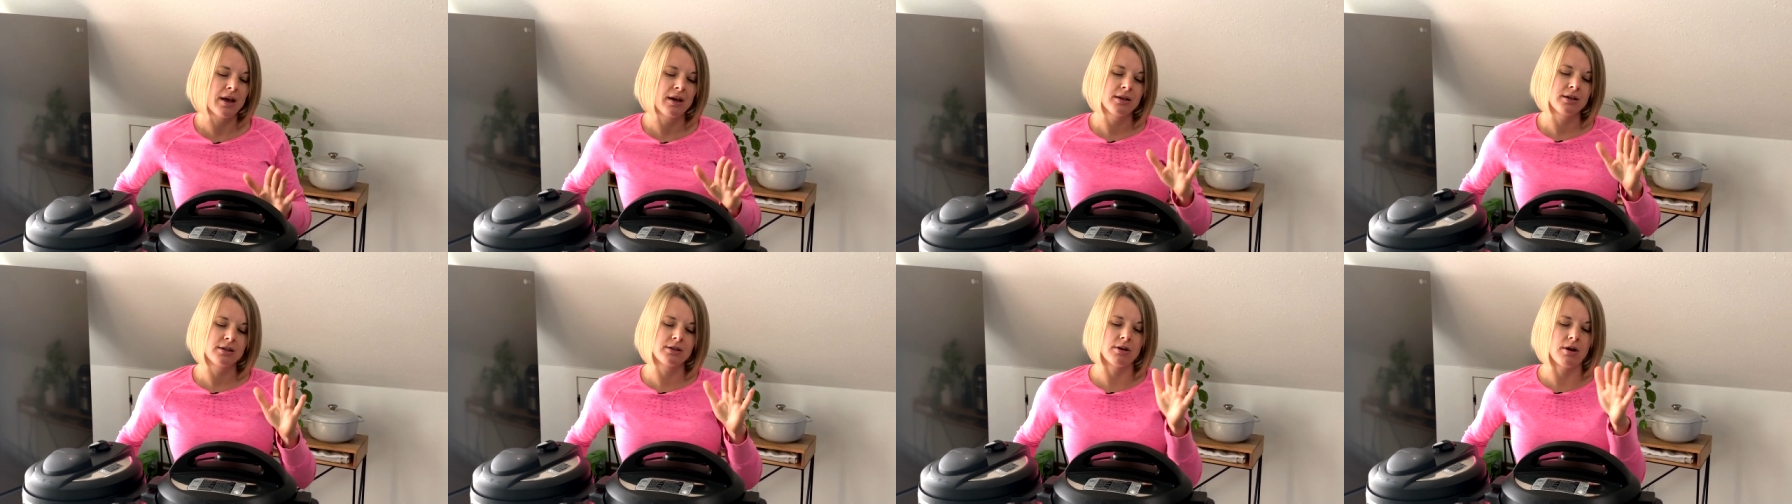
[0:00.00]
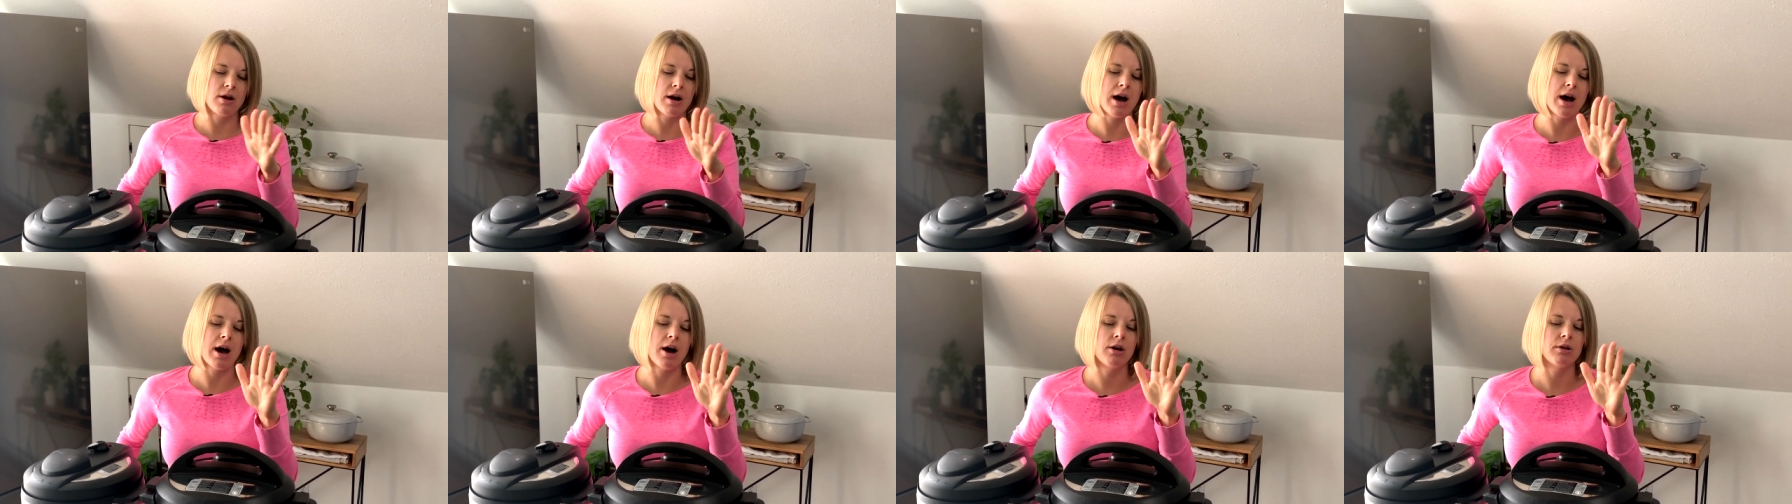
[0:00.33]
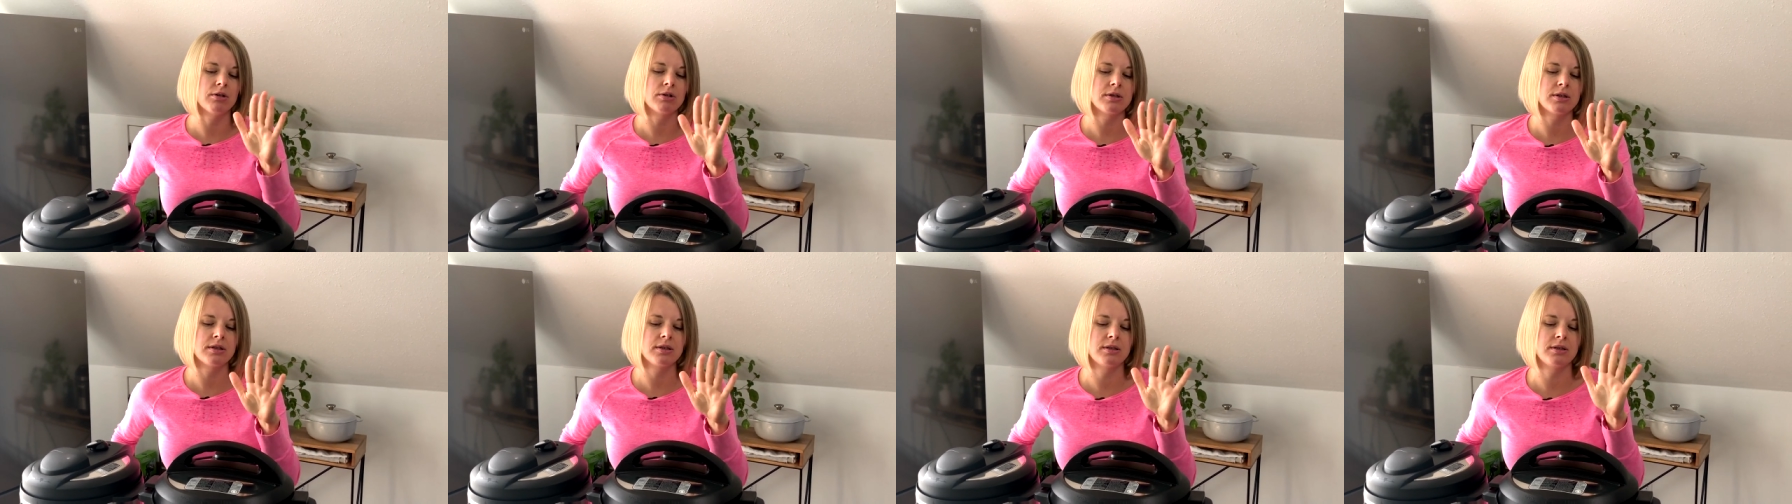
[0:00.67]
So
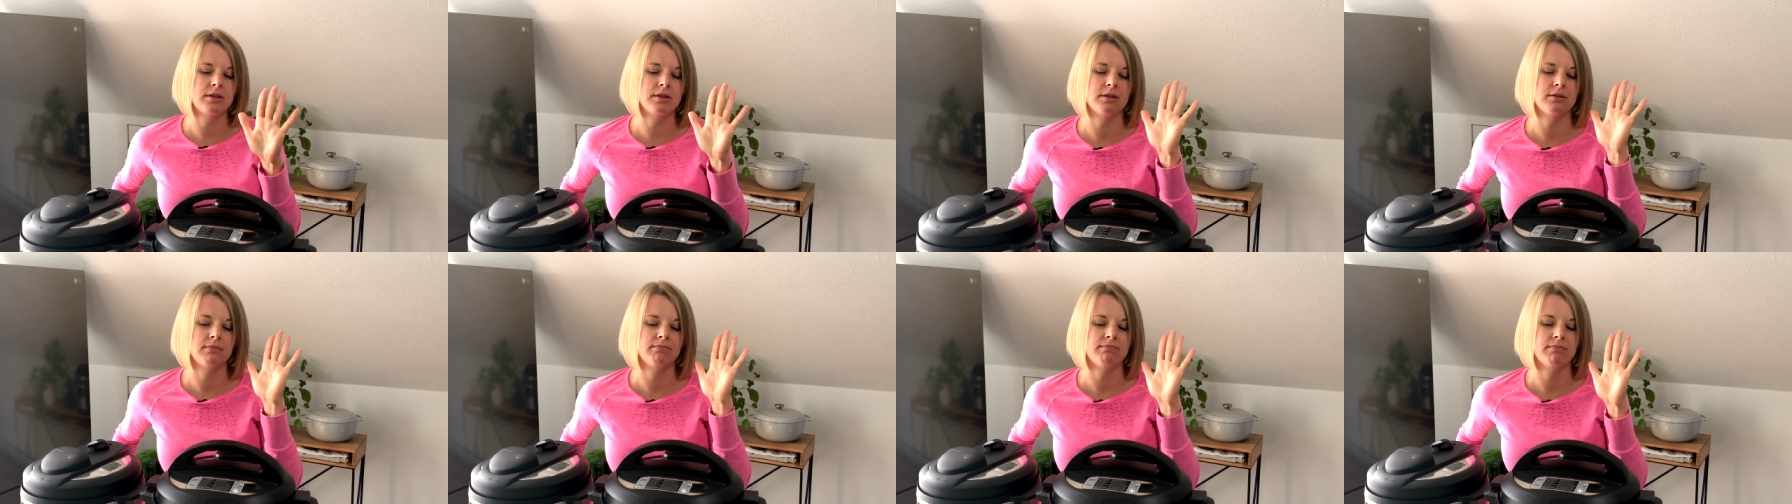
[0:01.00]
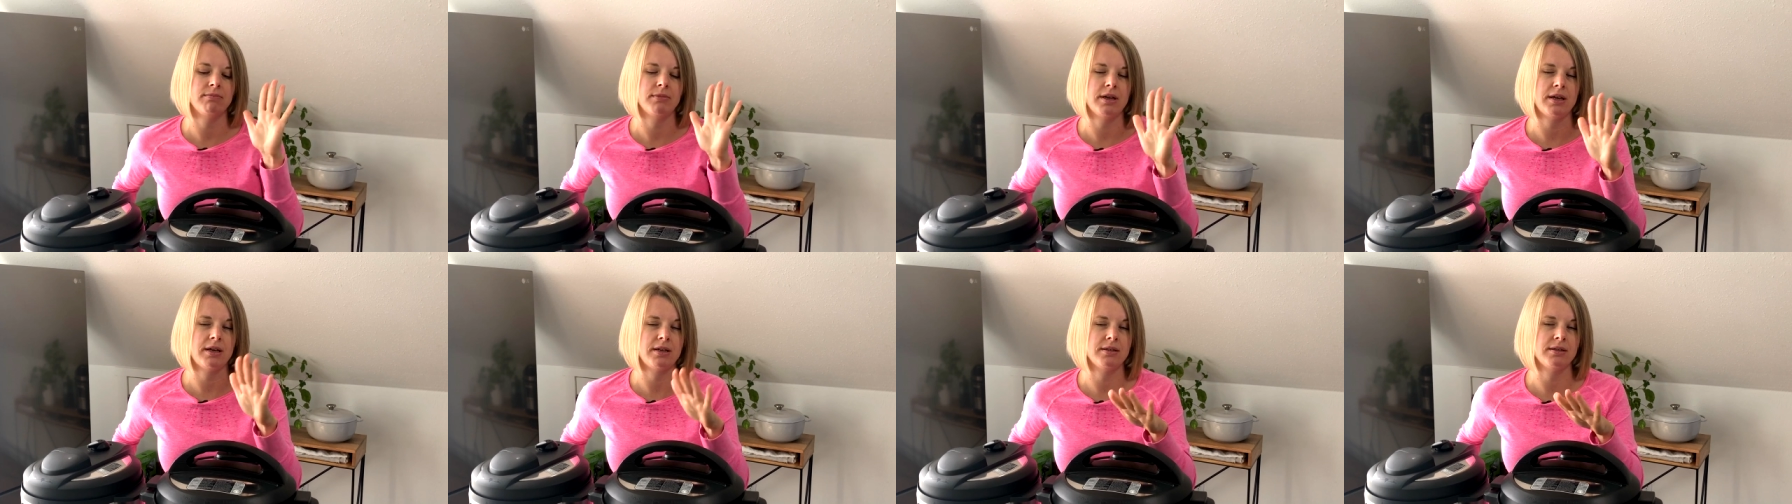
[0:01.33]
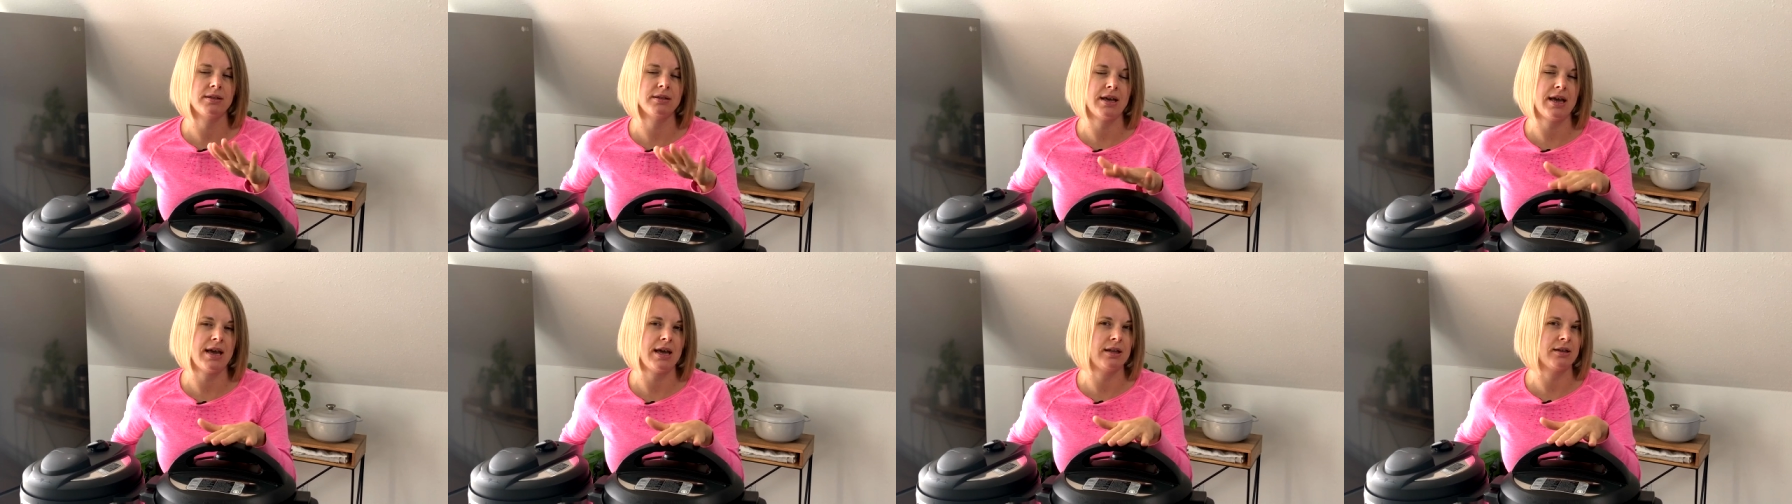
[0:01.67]
ours is
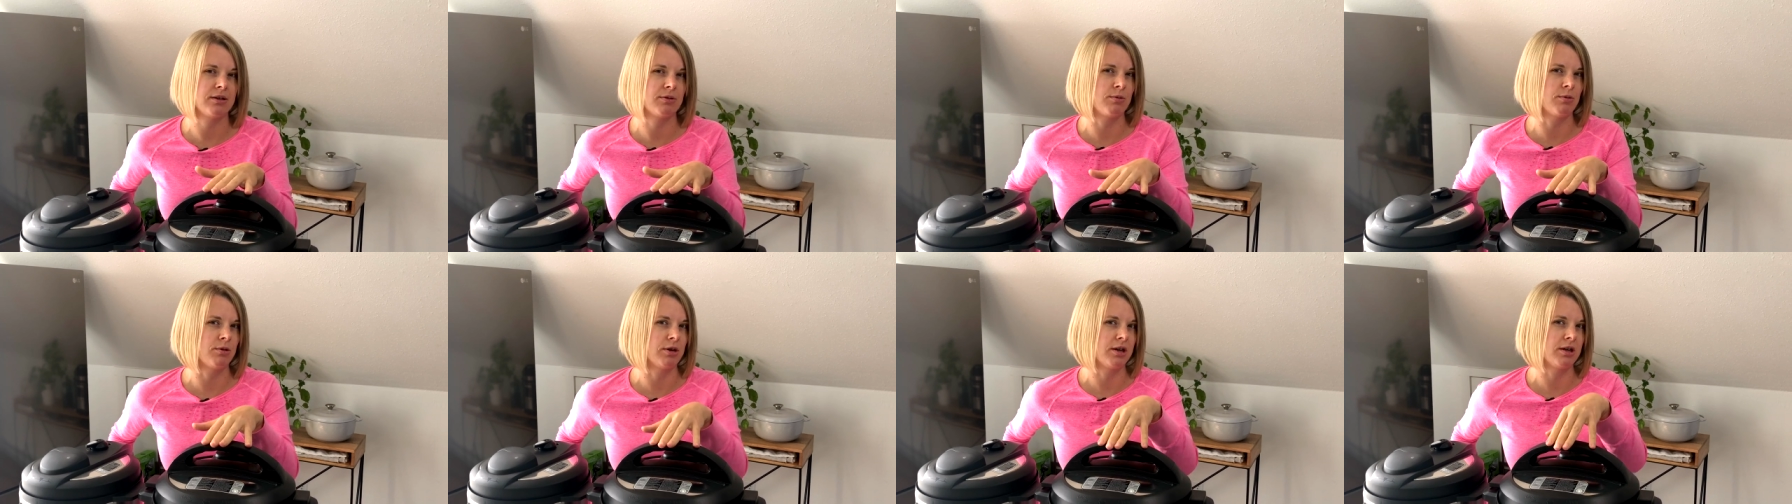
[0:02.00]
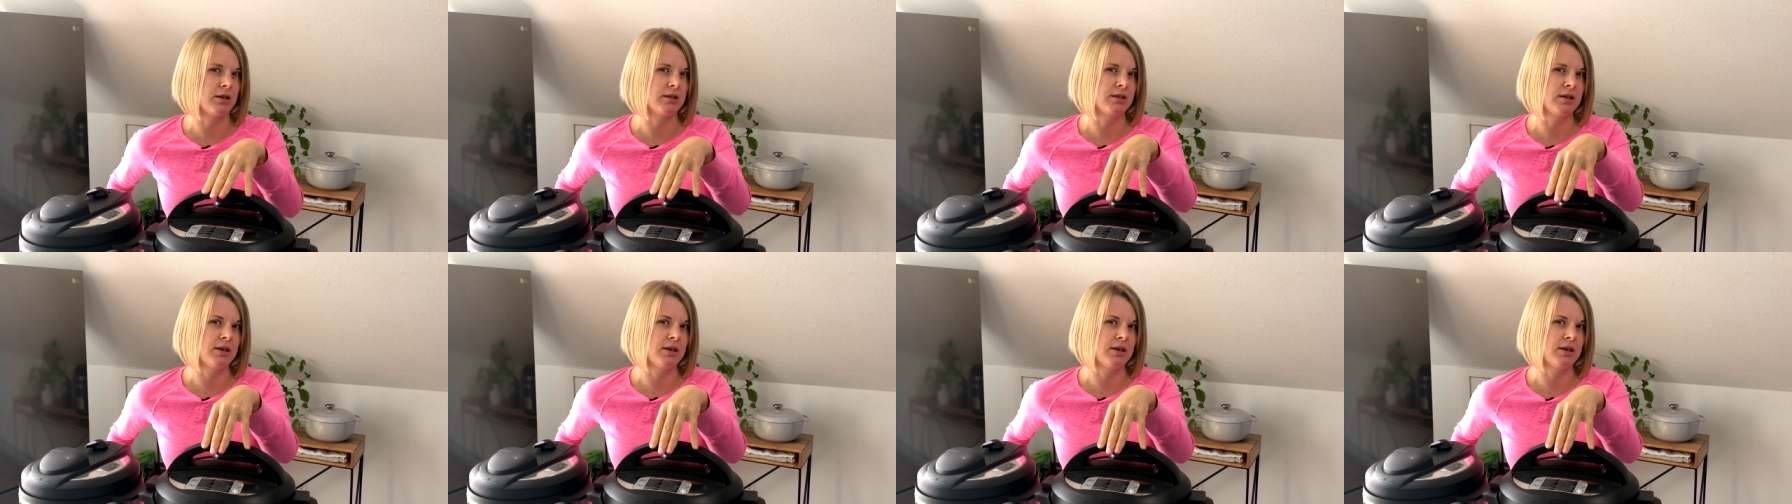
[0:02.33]
8 quart,